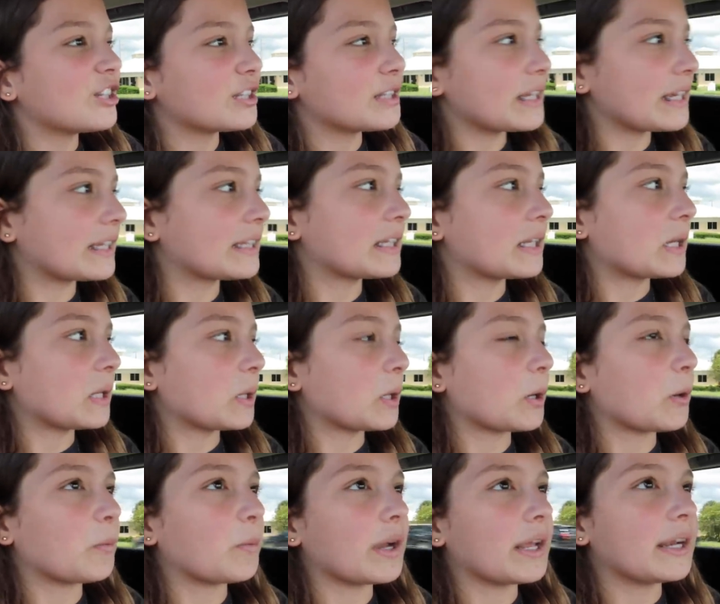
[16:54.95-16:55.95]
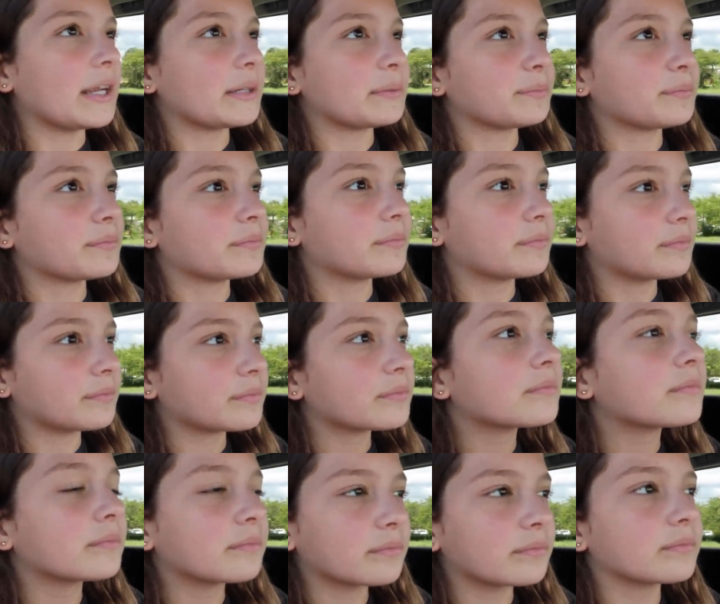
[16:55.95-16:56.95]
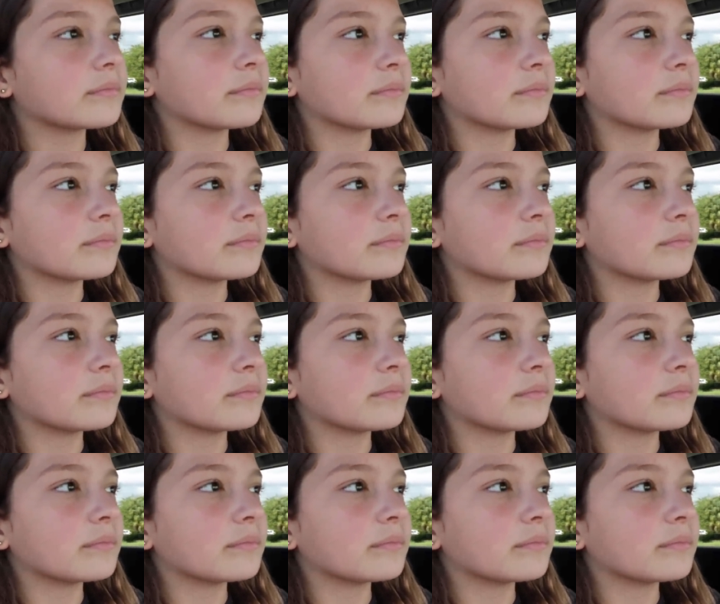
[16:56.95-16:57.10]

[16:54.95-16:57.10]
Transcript: Just like sitting there but and waiting. But they're pretty fast with that.